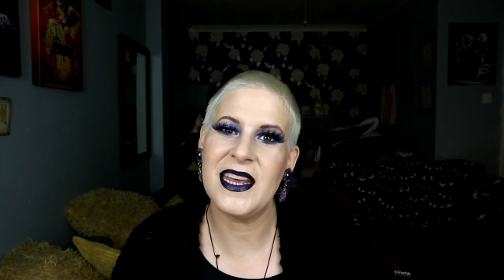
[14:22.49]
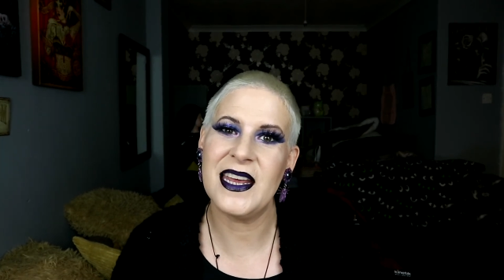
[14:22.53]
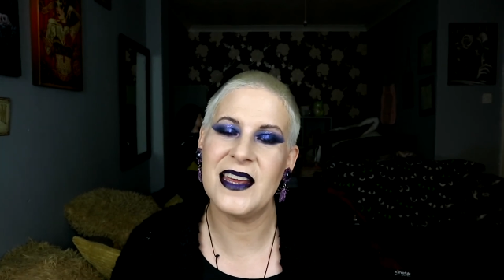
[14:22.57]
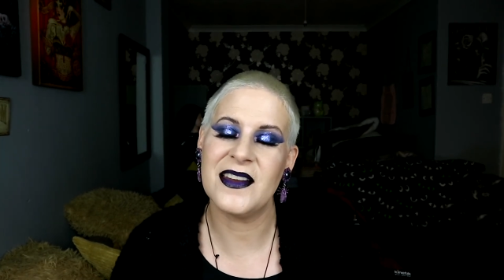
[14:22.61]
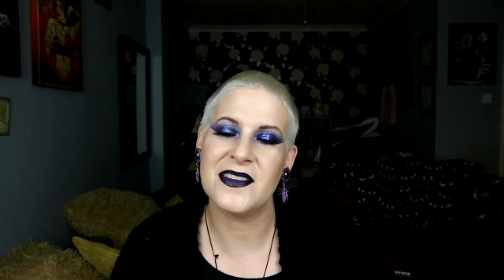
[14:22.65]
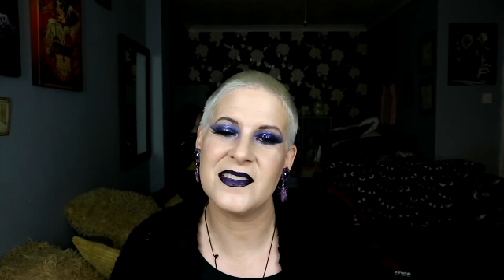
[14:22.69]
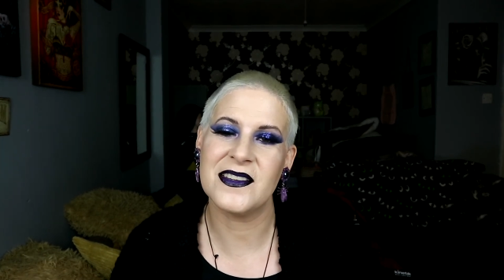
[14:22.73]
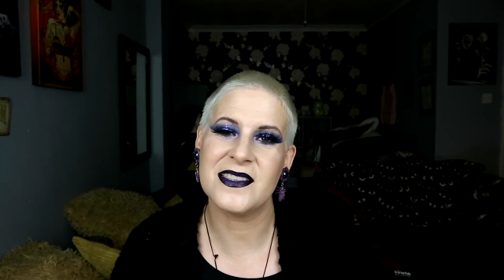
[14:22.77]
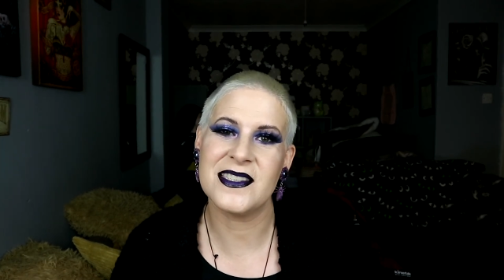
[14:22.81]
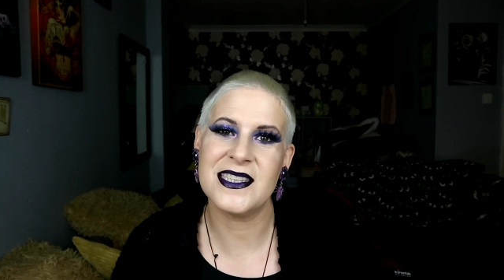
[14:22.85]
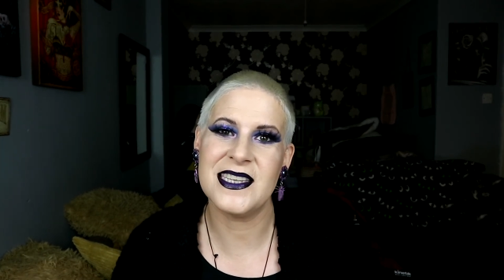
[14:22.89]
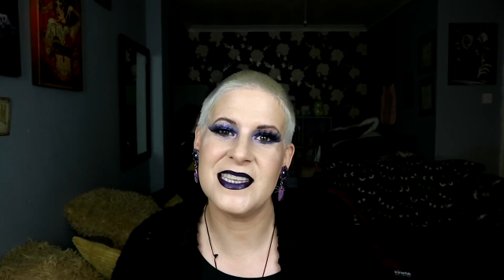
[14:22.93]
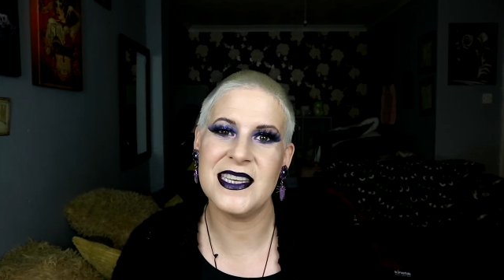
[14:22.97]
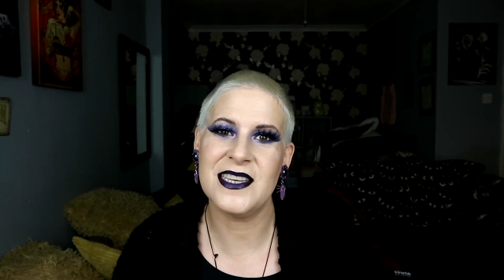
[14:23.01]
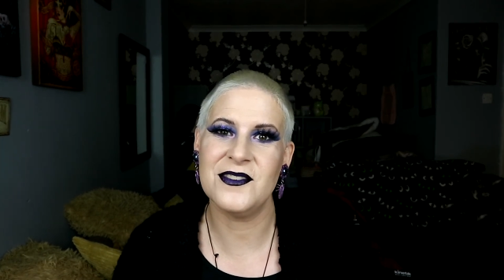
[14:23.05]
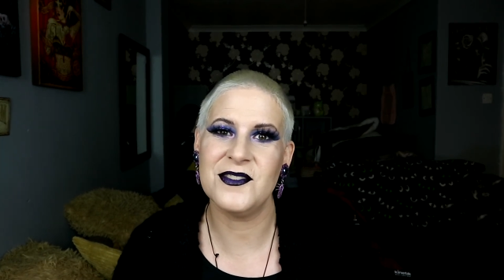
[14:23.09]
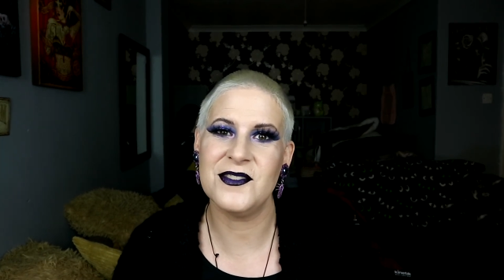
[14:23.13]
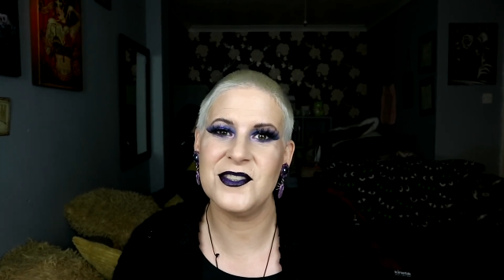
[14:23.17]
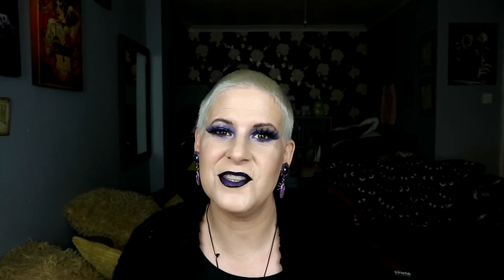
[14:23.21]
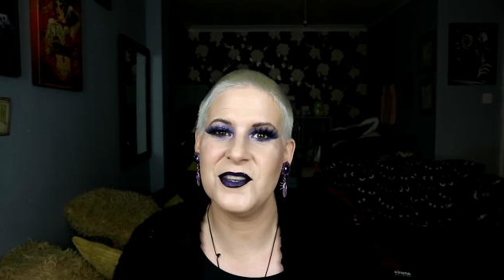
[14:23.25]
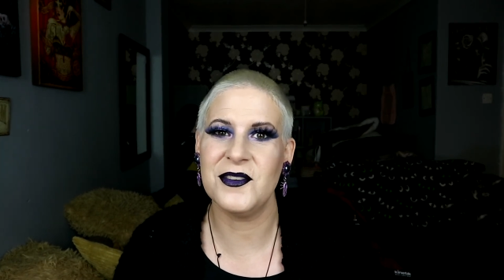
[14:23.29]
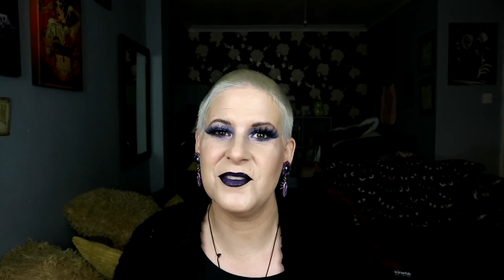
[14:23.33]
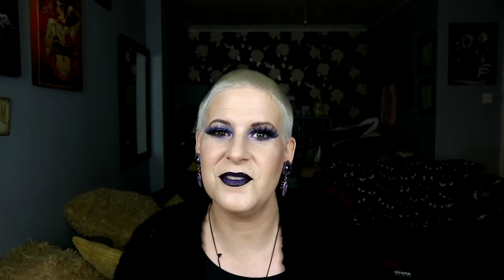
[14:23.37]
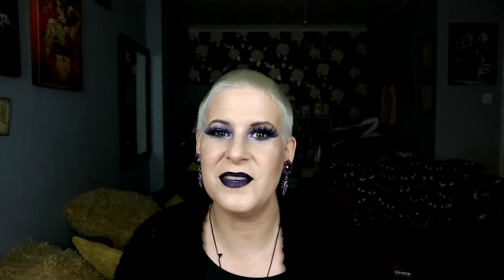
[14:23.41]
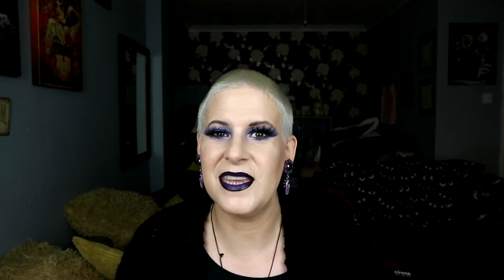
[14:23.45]
and I'll see you
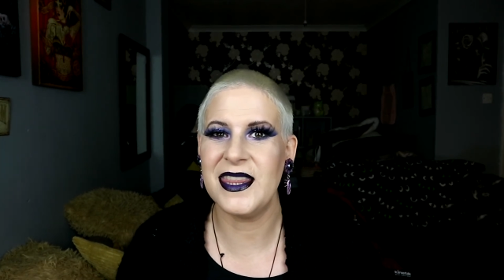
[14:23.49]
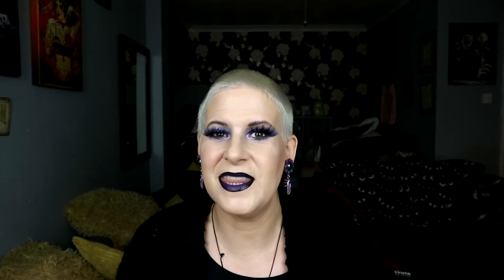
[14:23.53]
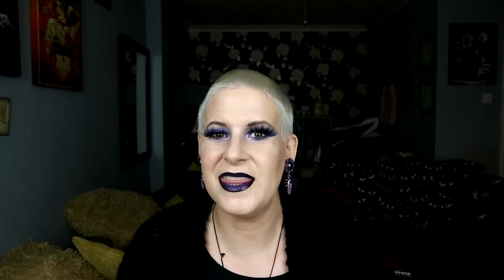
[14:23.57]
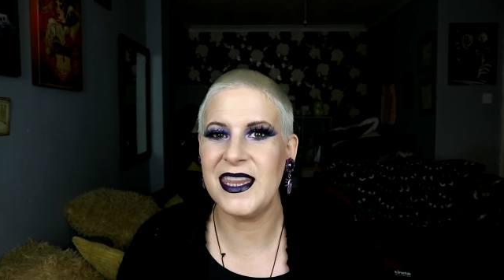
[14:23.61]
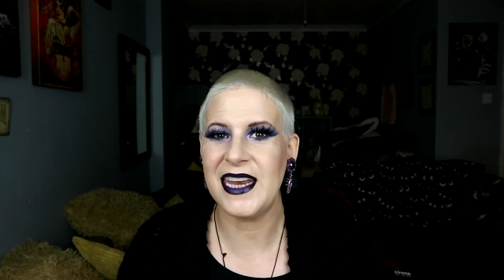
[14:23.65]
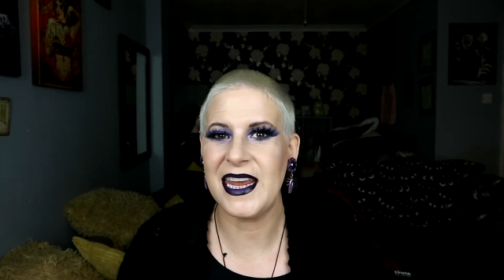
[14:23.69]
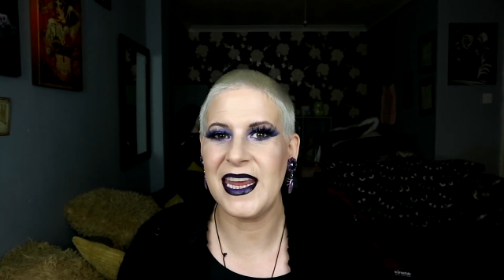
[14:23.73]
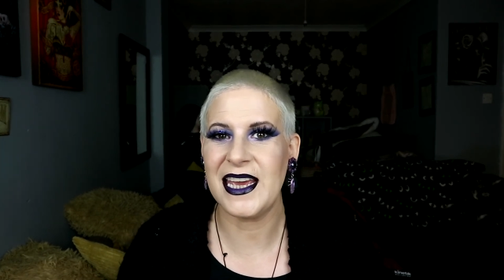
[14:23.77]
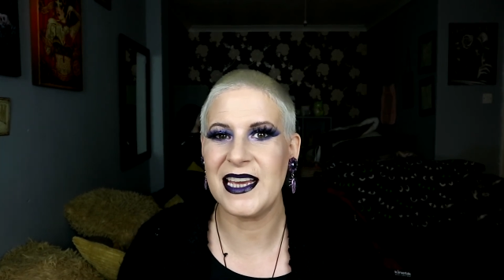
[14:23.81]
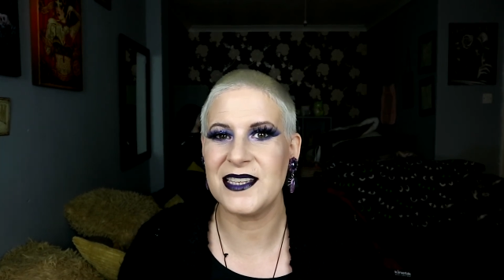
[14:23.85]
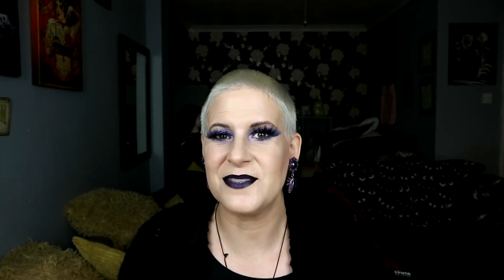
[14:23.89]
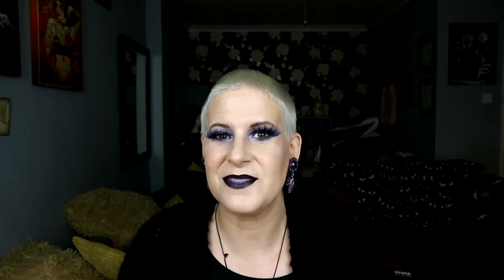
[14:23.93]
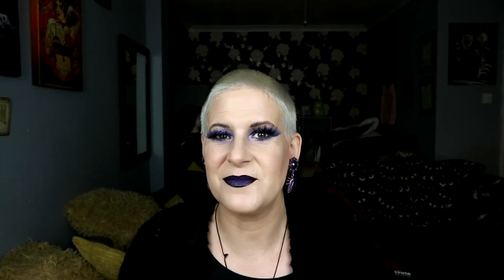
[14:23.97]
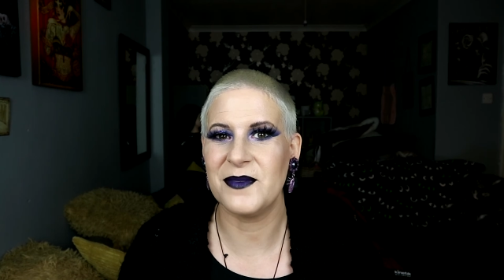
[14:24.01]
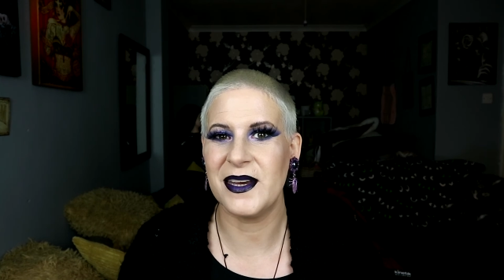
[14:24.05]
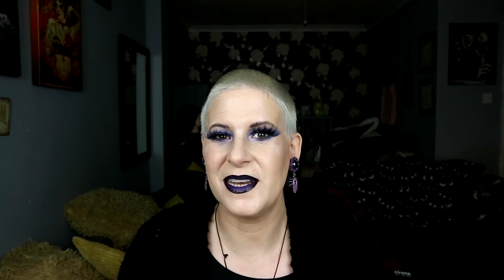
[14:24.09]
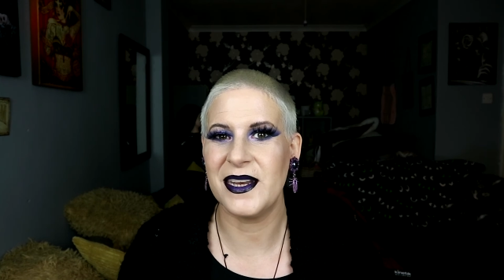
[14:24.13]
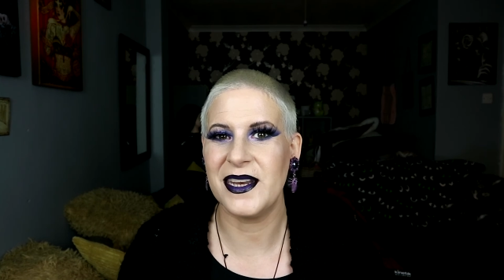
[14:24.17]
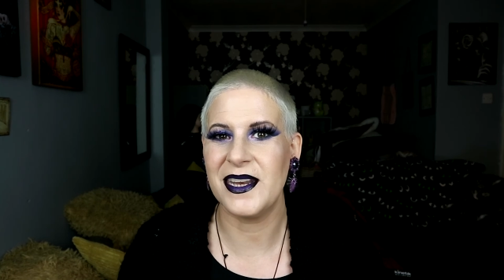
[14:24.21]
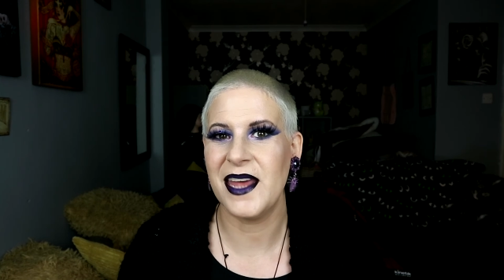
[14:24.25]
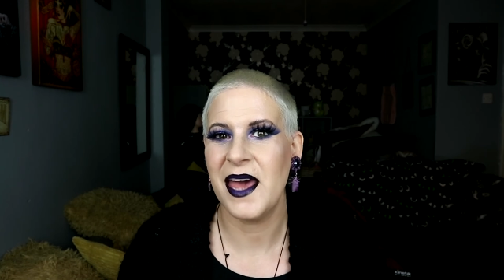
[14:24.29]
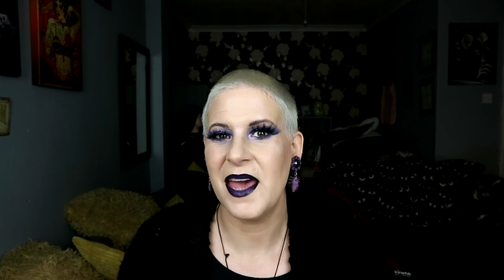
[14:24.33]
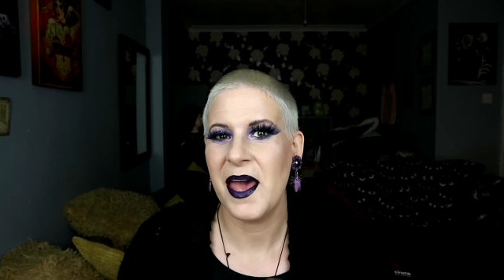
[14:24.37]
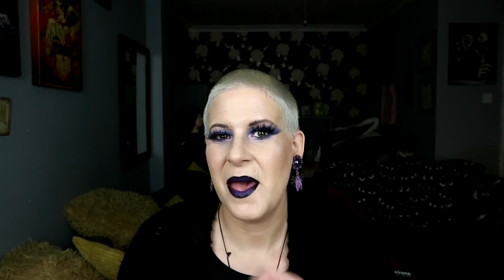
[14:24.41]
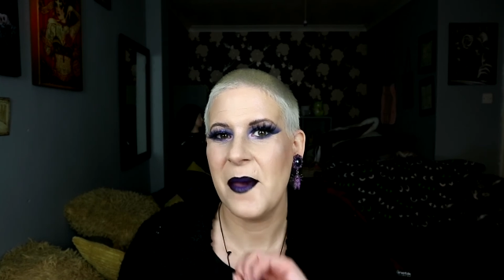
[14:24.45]
soon in the next
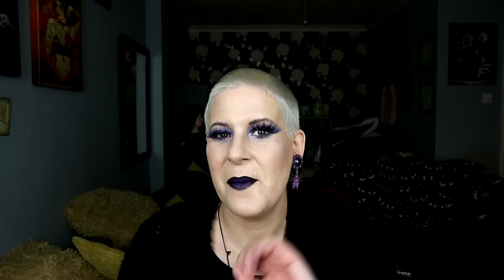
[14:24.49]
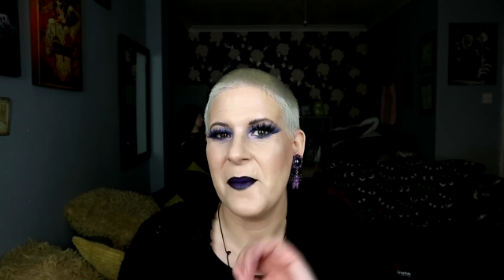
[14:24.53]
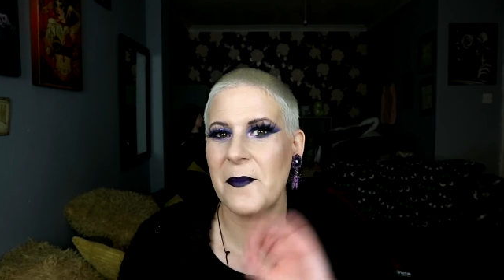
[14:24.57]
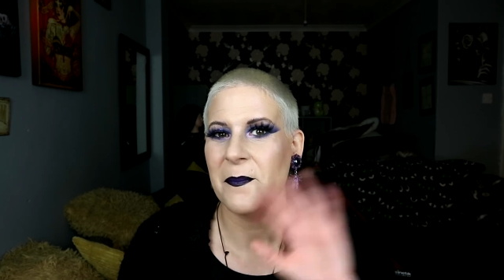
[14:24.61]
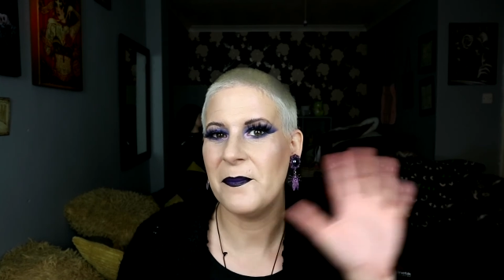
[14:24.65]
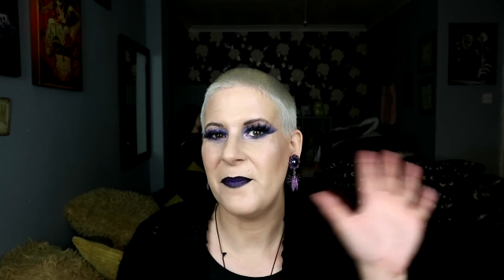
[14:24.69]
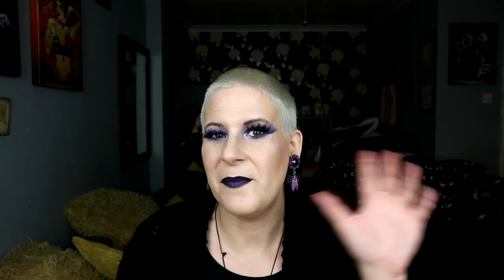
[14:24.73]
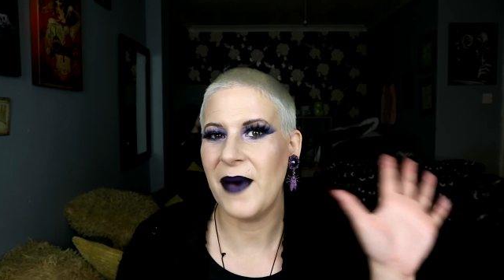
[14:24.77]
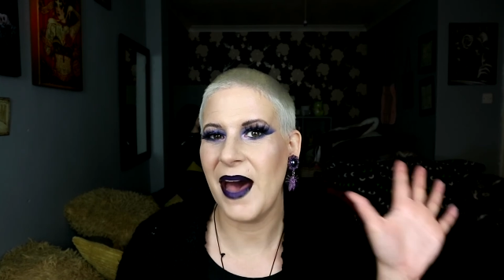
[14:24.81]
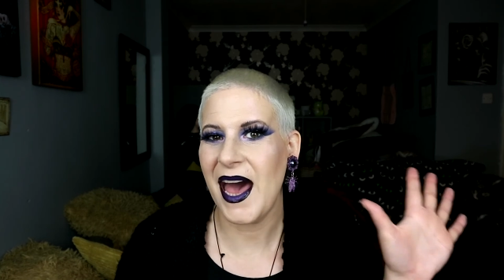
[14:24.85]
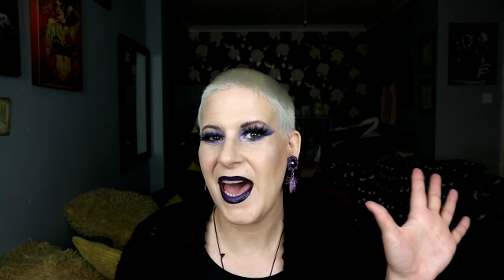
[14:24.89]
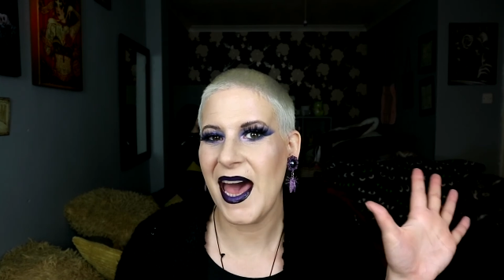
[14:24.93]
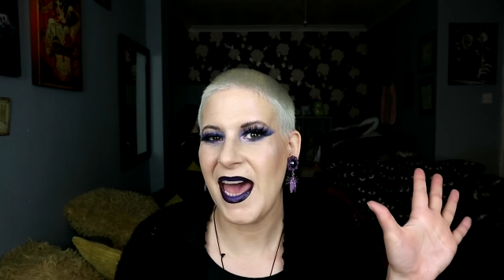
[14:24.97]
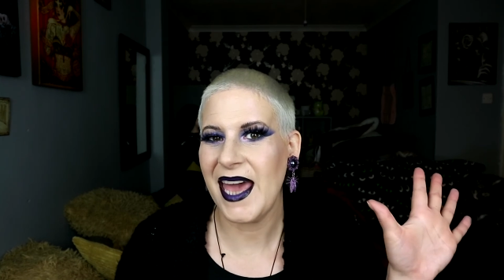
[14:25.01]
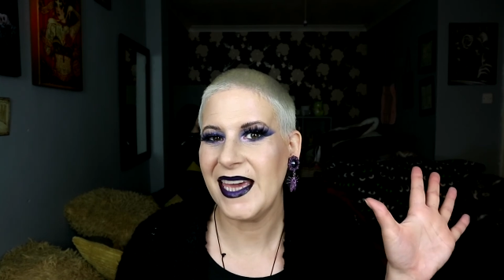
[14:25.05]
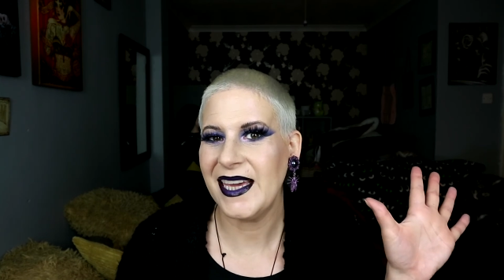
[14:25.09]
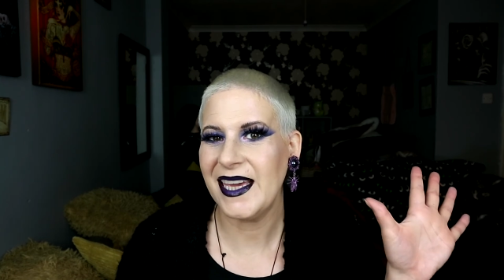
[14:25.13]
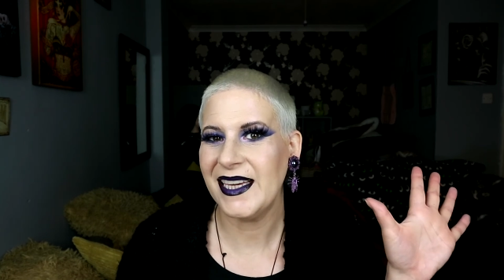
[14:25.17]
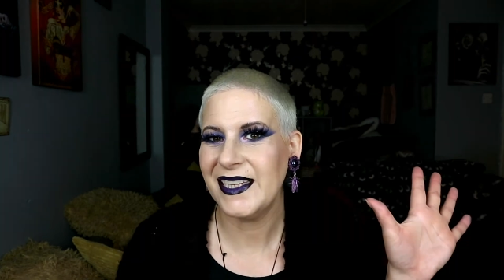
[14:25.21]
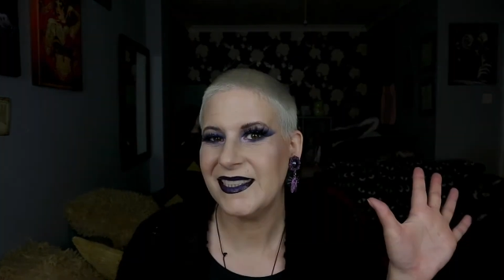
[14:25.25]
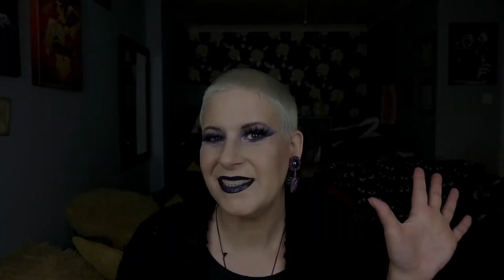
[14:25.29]
one. Bye!